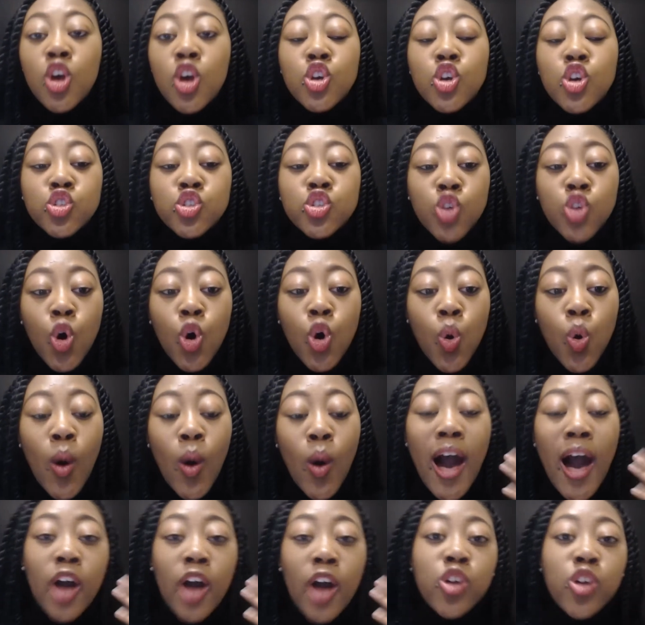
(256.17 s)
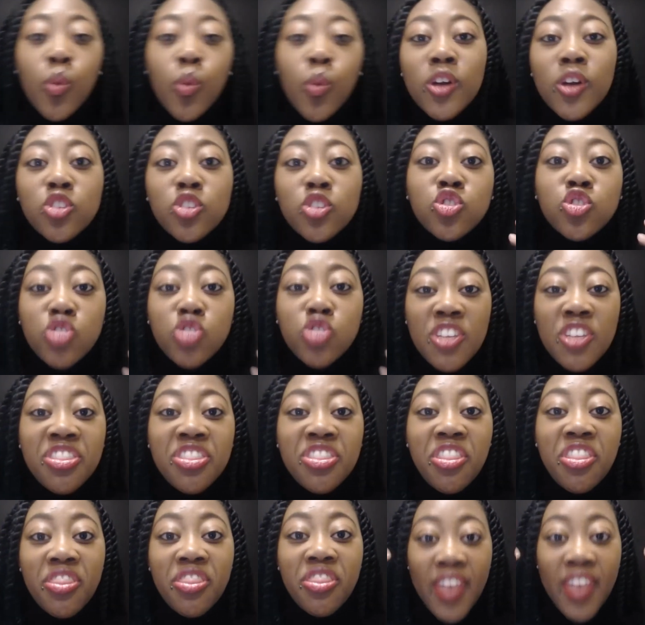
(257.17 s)
So how you want to
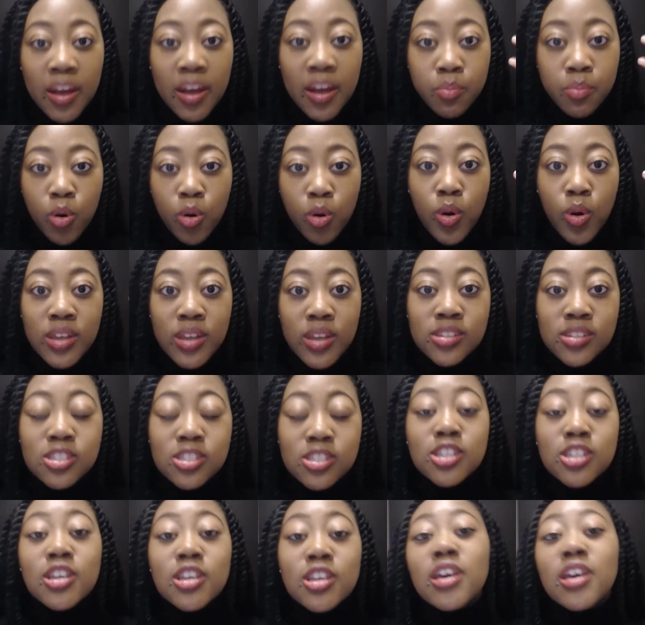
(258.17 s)
strengthen that point